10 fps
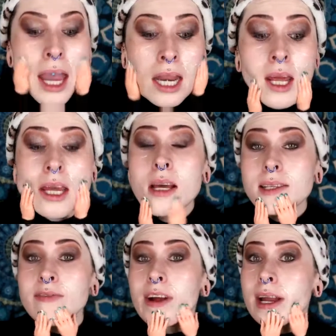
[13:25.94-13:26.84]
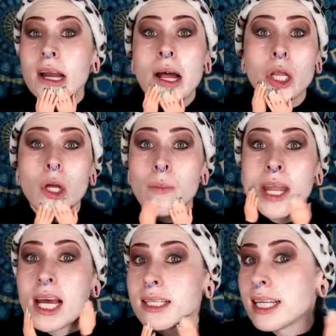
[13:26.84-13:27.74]
And it is very
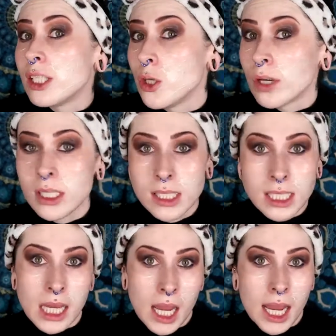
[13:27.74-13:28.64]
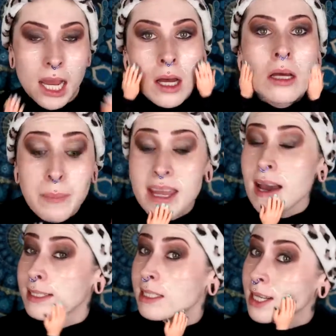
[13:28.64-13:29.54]
luminous, as you can see. But
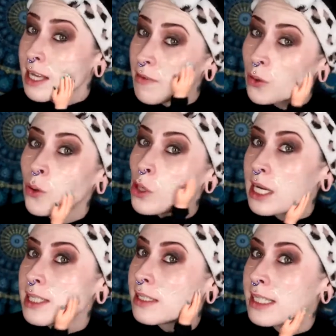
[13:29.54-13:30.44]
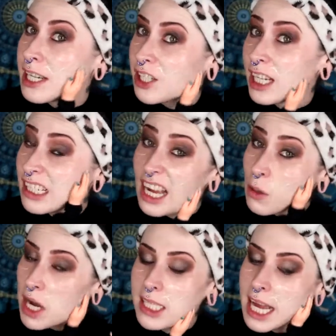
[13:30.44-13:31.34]
yes, it does have a cooling sensation, and I
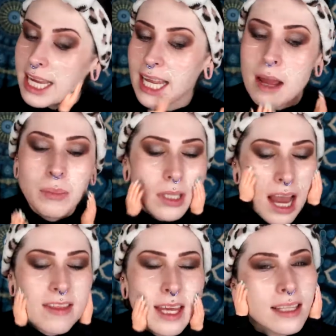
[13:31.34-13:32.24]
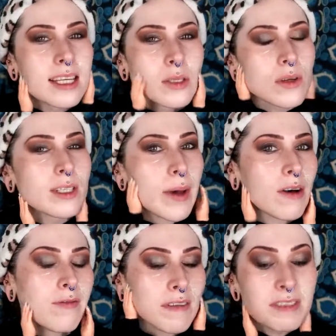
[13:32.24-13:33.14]
quite like it. I think this was
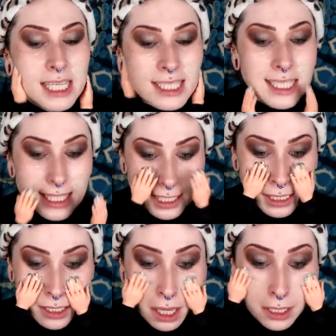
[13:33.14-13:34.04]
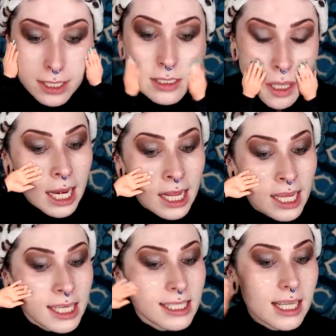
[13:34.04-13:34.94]
about $15, $16, and
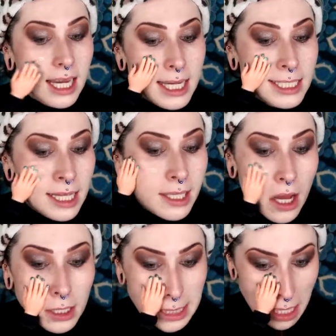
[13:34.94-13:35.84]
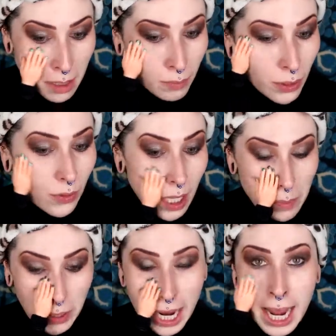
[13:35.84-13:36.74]
it is, like I said, the Ulta Beauty
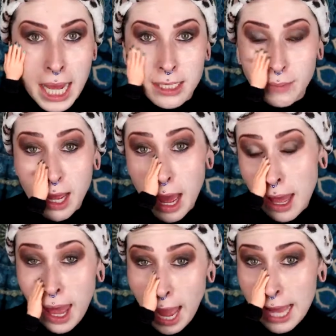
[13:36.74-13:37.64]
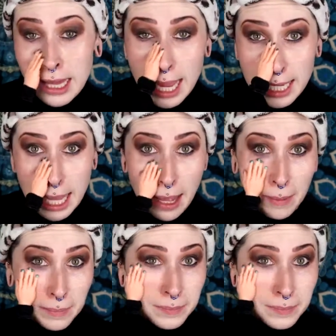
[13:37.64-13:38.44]
brand, but I like it.